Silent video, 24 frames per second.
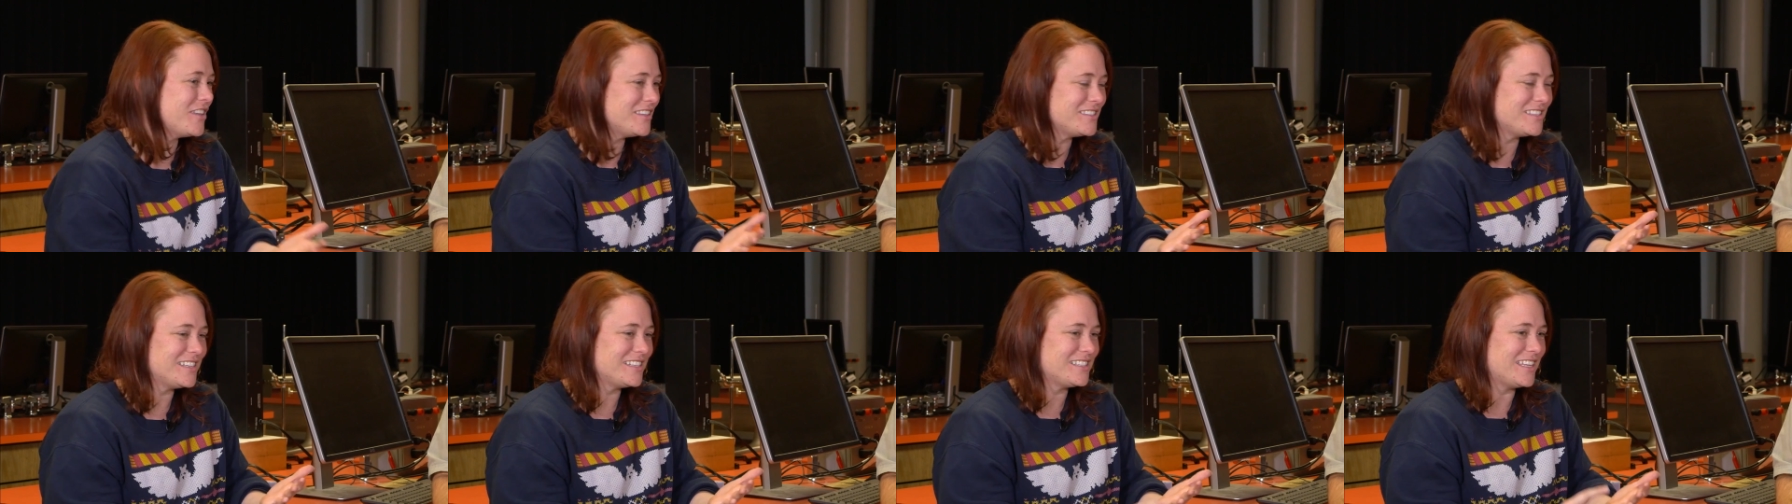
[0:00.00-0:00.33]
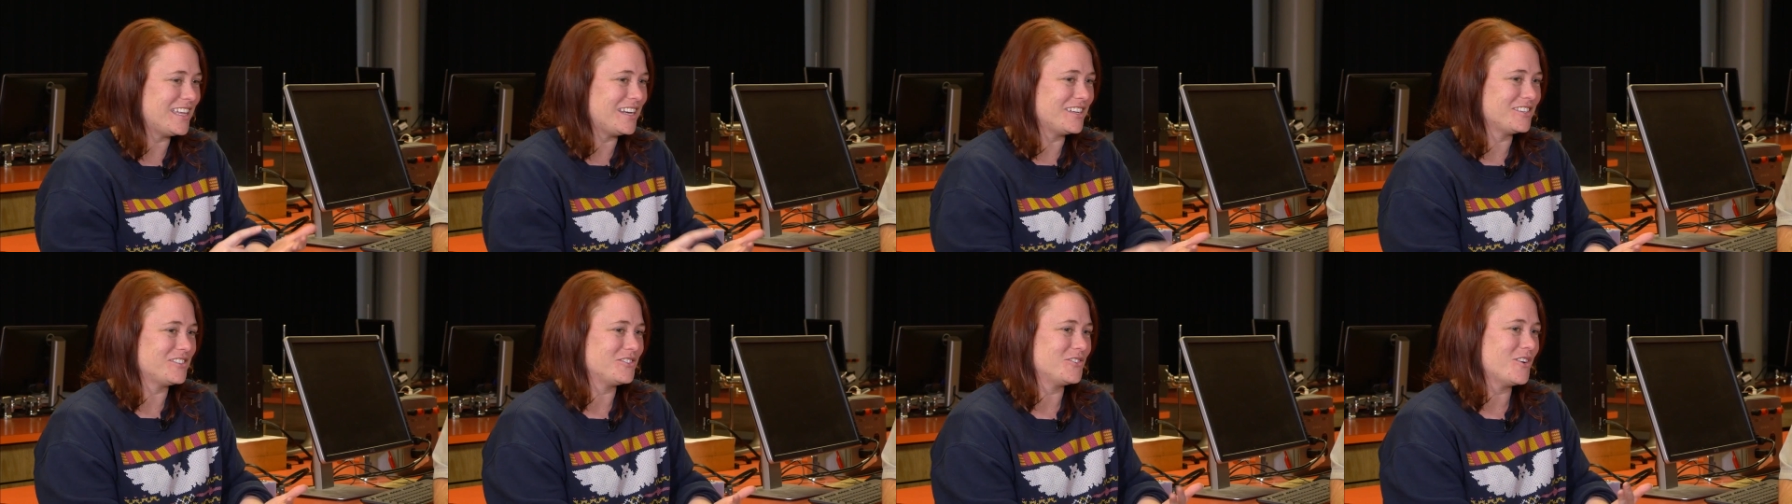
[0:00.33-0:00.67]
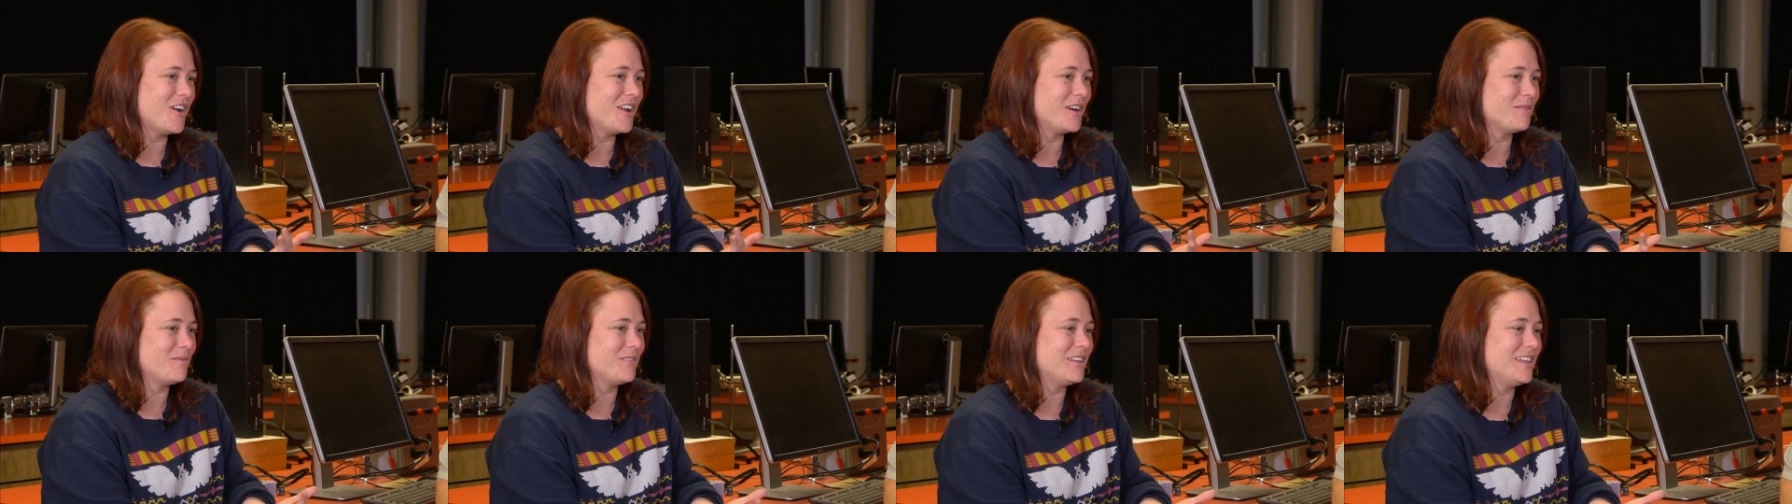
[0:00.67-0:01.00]
Physics and
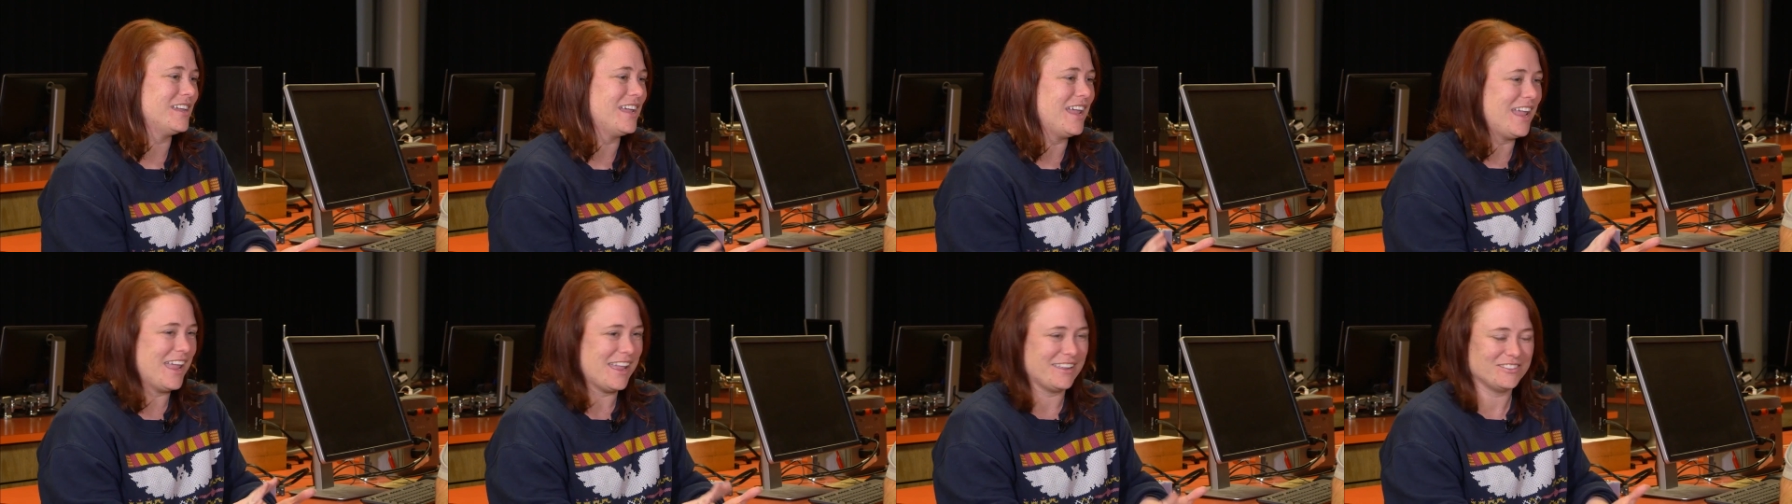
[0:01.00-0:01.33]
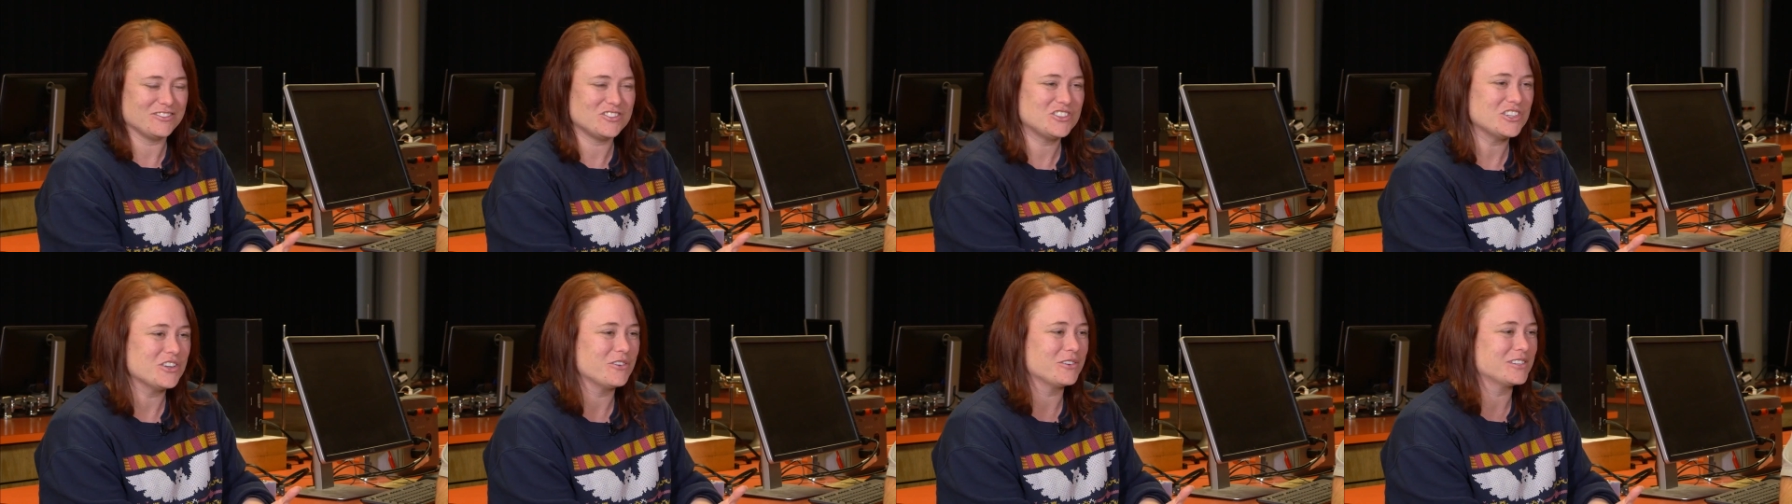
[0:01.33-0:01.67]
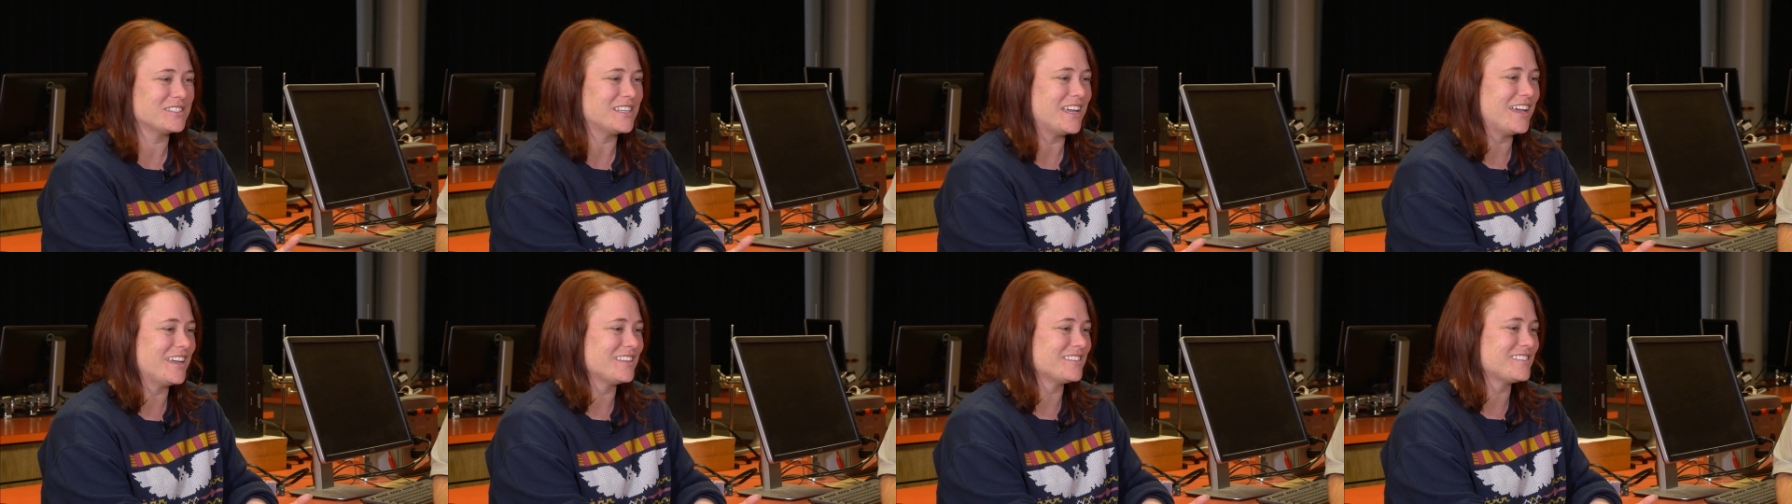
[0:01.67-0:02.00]
Astronomy and
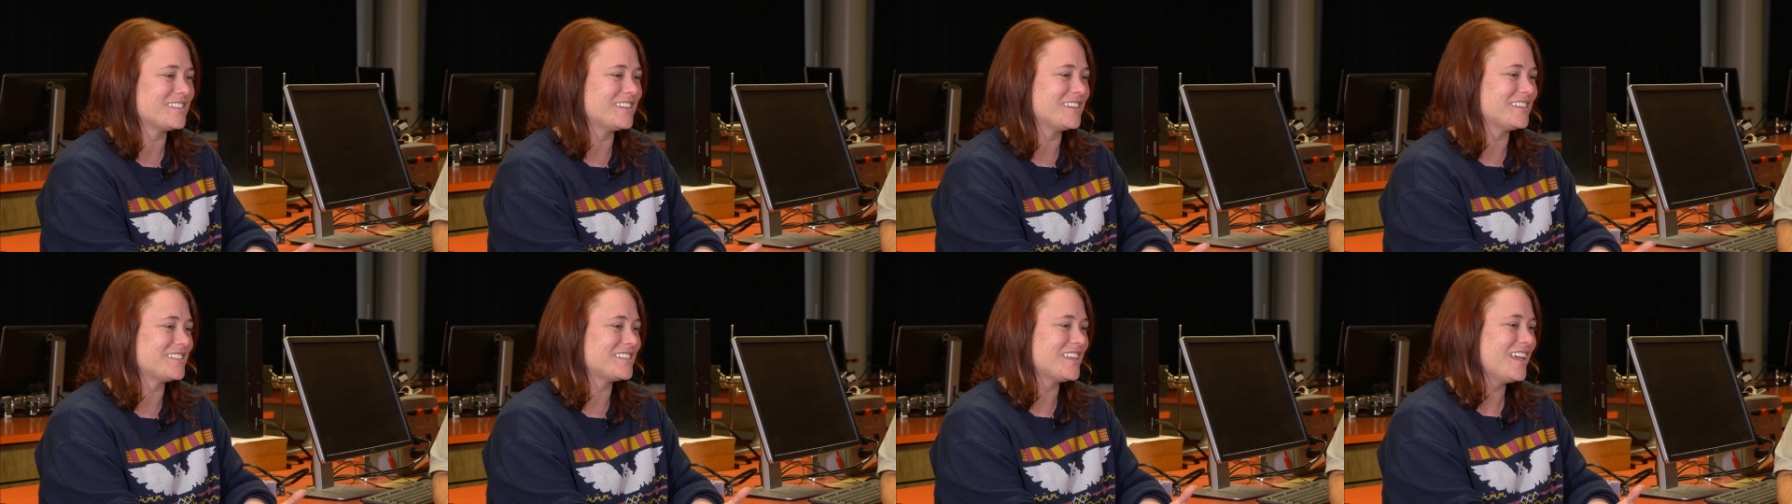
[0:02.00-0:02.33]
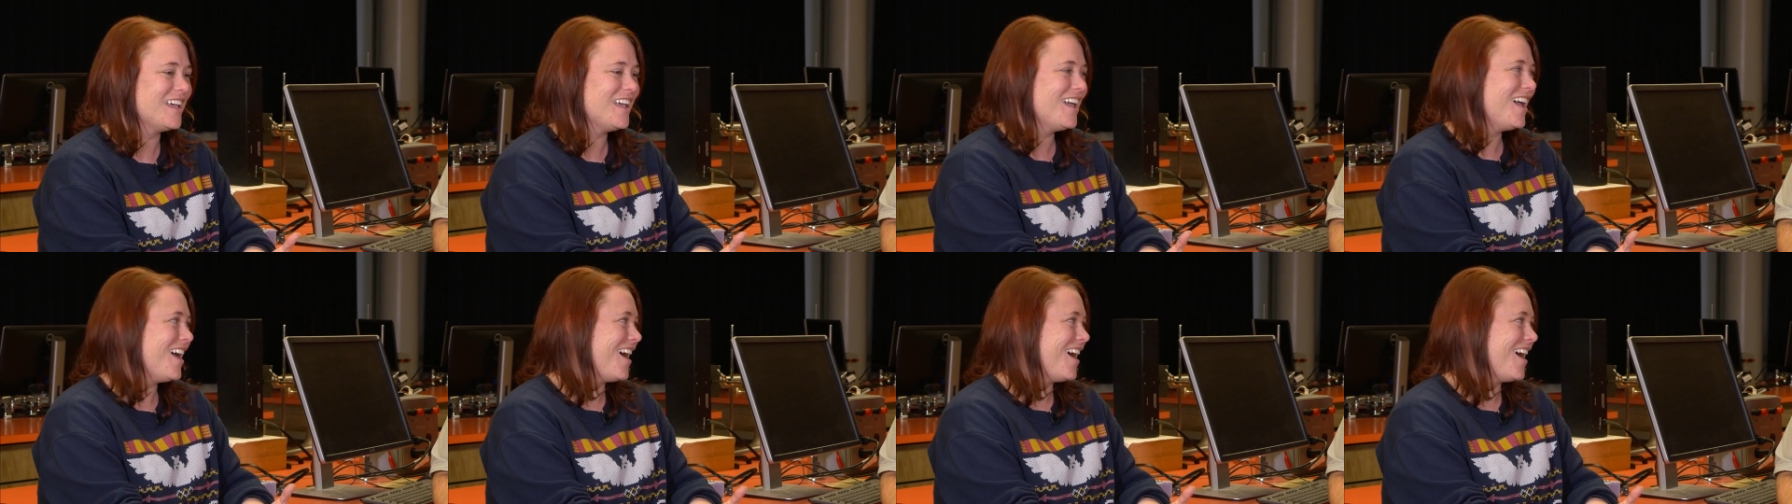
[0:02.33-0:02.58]
Geosciences.